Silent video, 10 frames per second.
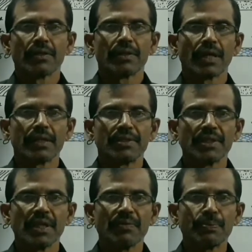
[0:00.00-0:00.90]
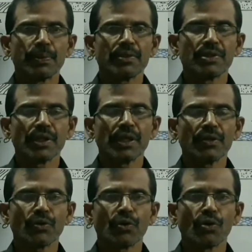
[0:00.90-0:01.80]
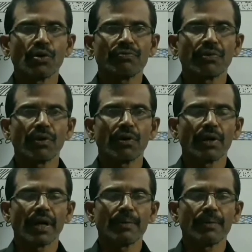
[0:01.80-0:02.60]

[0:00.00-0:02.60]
The GFP gene code for